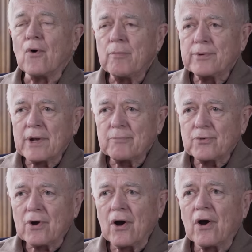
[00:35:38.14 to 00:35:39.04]
to open
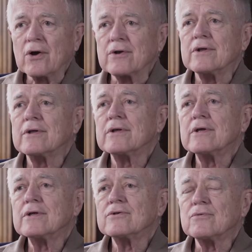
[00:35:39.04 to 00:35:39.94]
up your heart
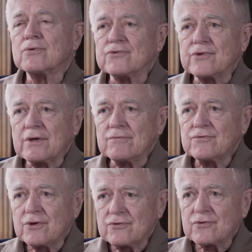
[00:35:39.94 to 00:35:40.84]
to receive
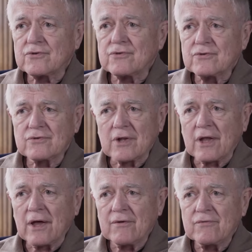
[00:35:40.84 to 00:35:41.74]
Jesus's
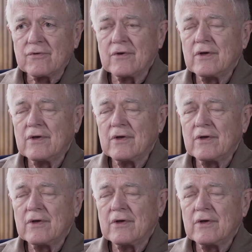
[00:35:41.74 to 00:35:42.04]
love.